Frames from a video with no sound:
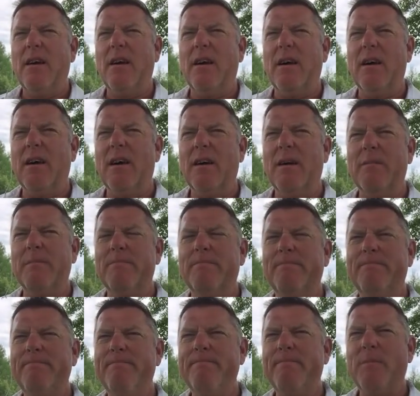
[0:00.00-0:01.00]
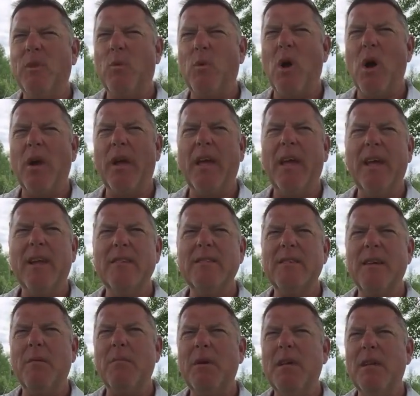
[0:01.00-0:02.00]
Um, the wrong
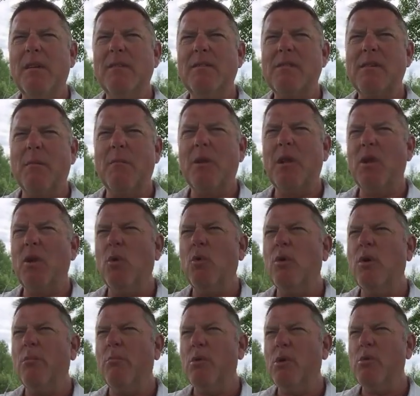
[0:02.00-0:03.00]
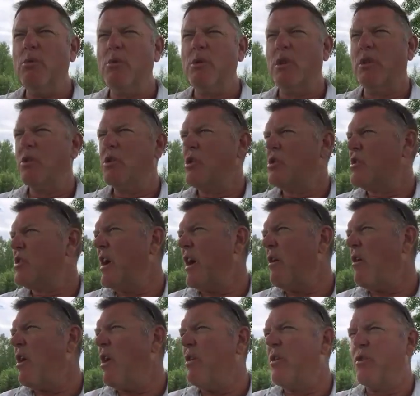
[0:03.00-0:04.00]
hands, I mean somebody who would abuse it and just
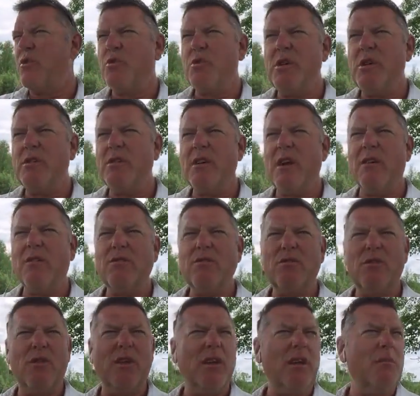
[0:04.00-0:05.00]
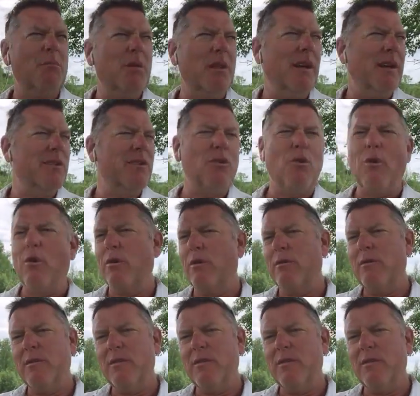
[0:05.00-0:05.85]
tear all the trees out so they can plant corn.